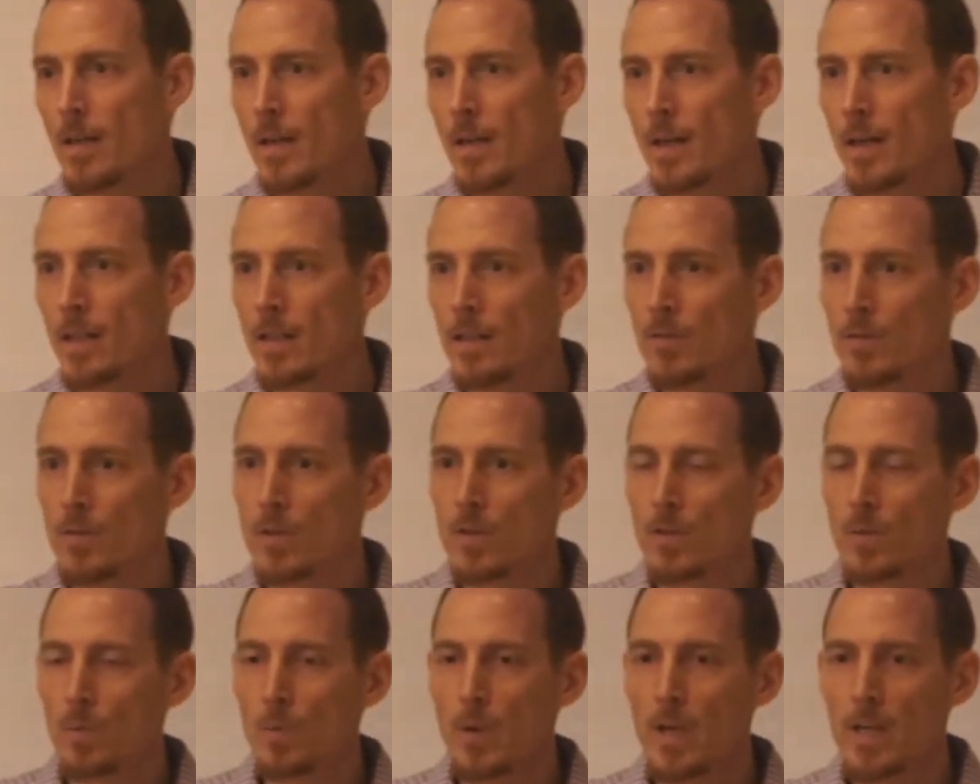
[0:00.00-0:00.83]
And if
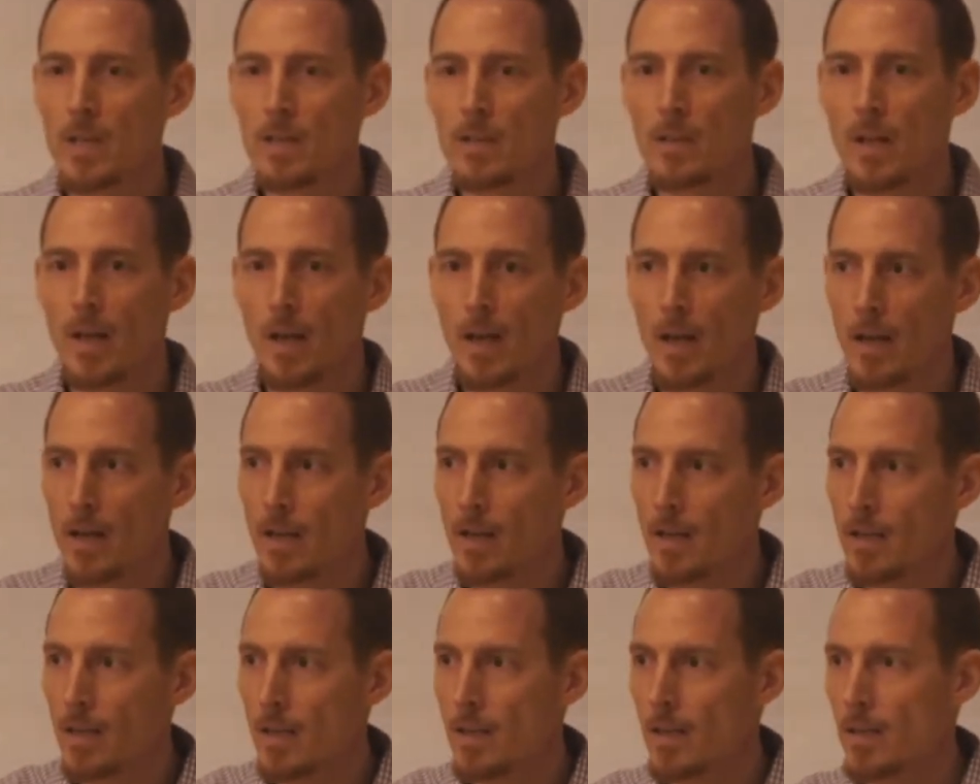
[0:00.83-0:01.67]
it's a
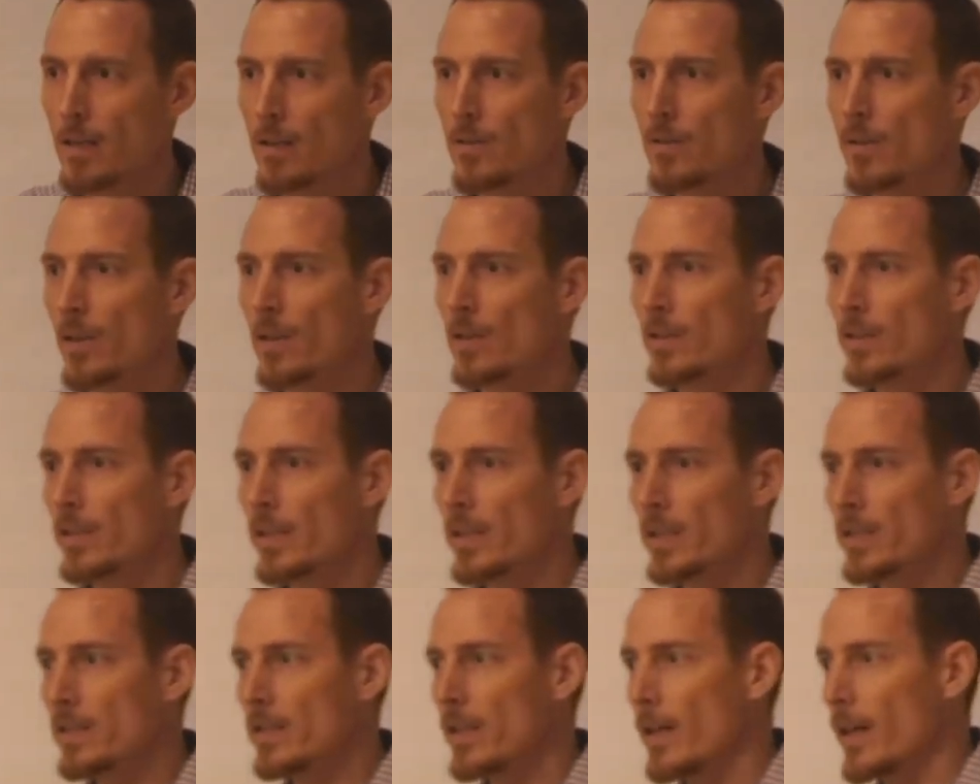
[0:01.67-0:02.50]
weekday and it's a
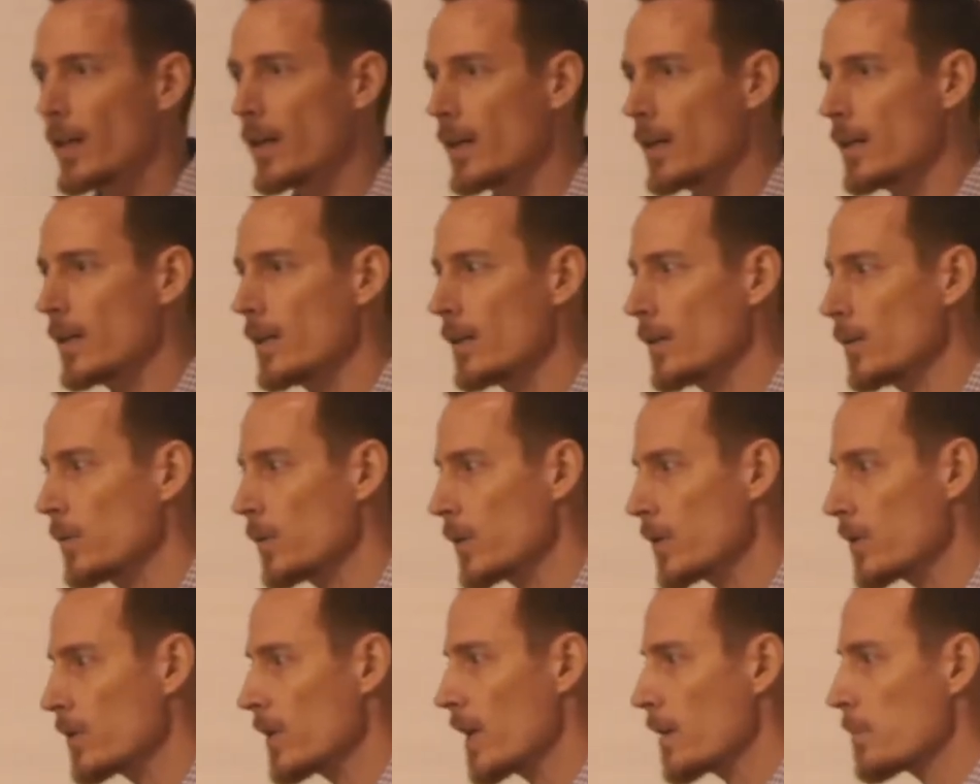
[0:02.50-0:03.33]
clinic day,
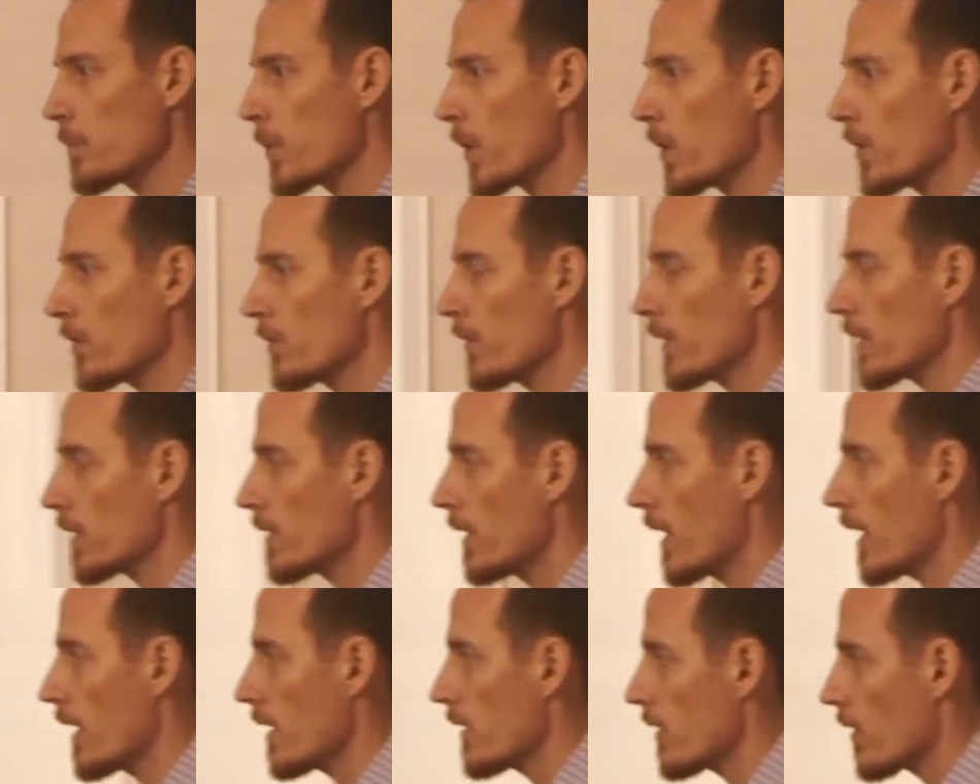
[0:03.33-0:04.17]
what does that perfect
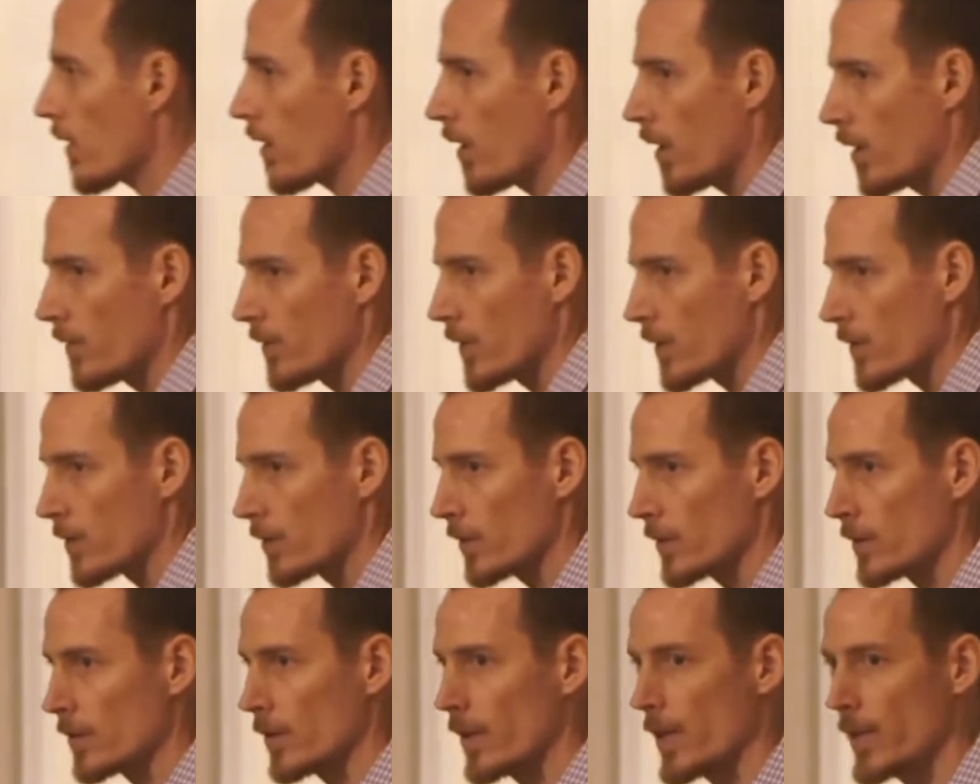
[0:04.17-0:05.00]
day in your office
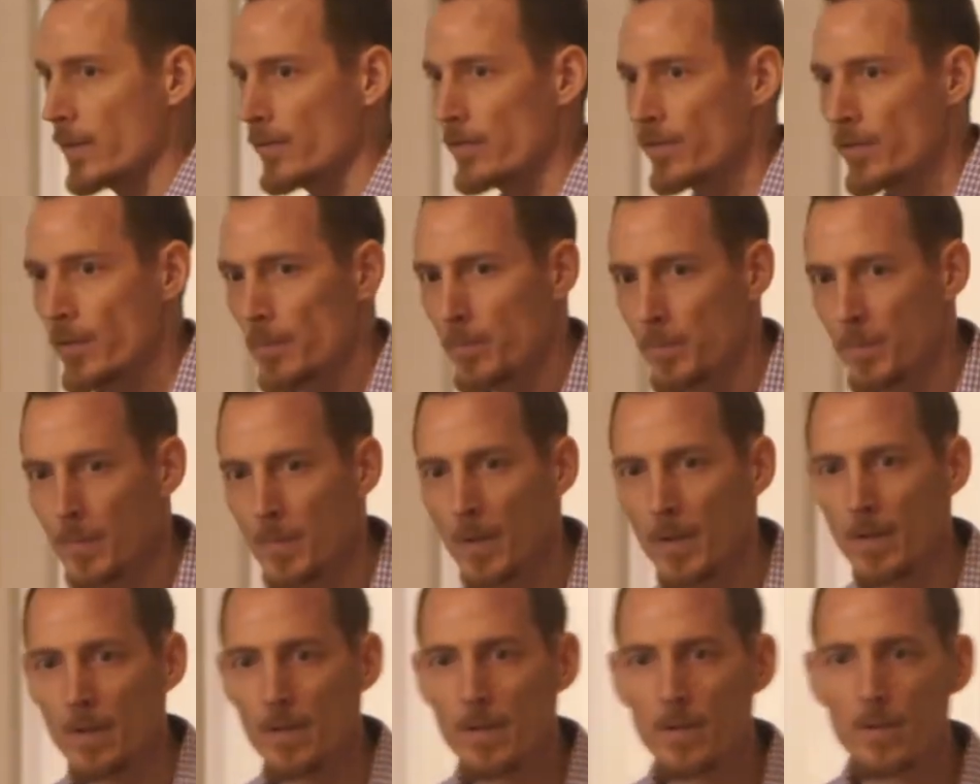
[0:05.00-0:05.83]
look like from
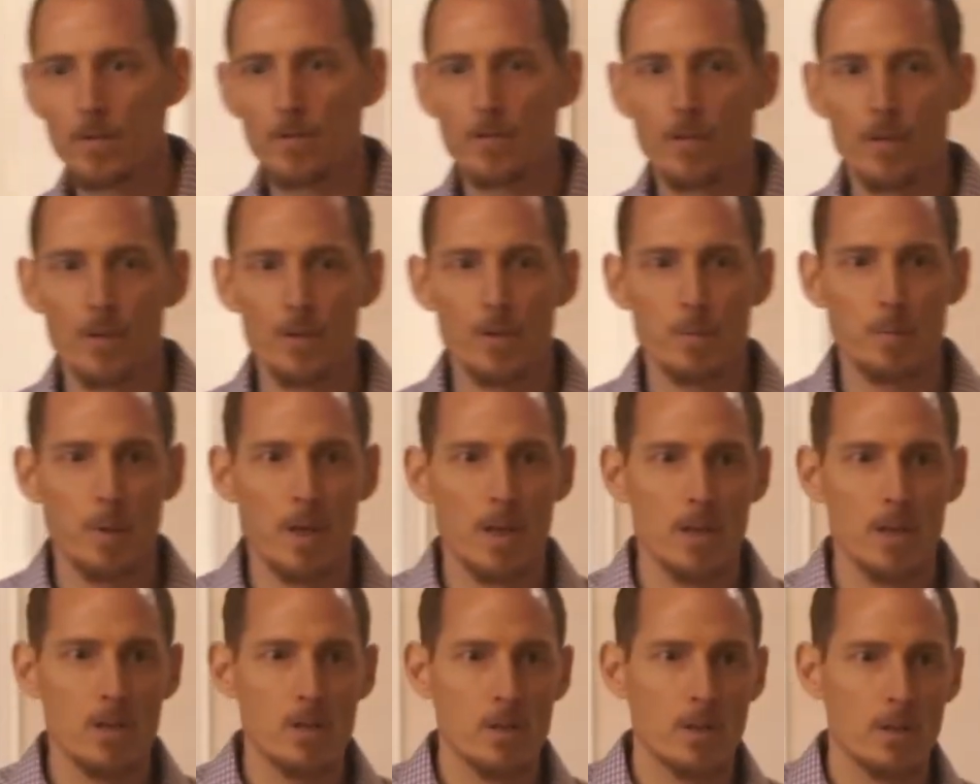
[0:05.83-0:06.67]
the first
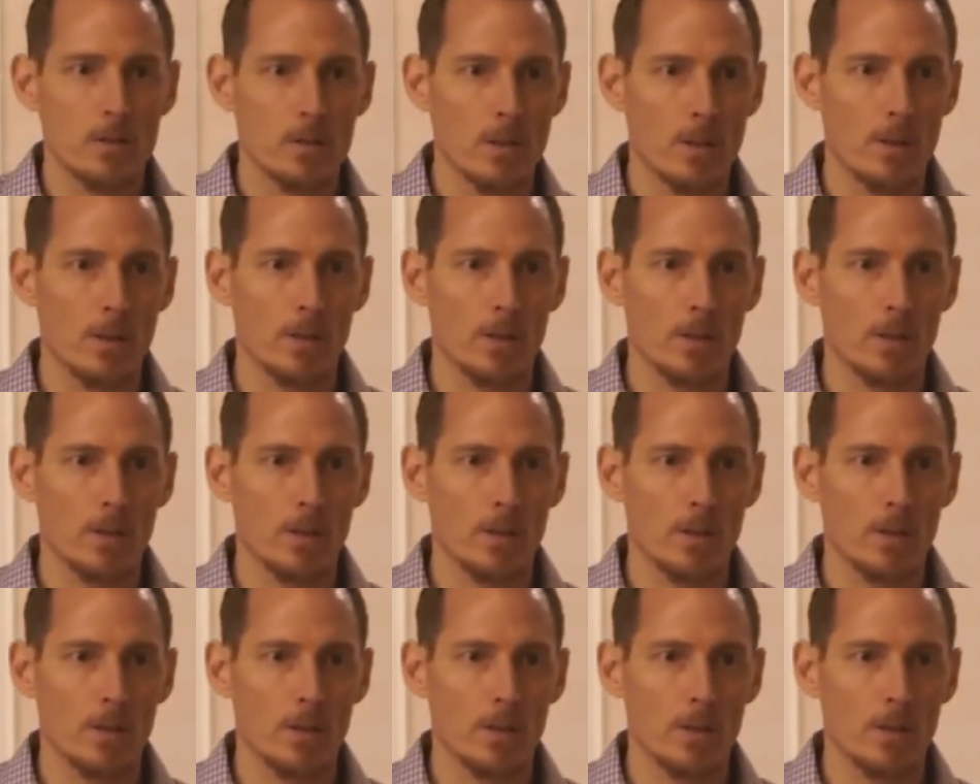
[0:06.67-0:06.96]
patient to the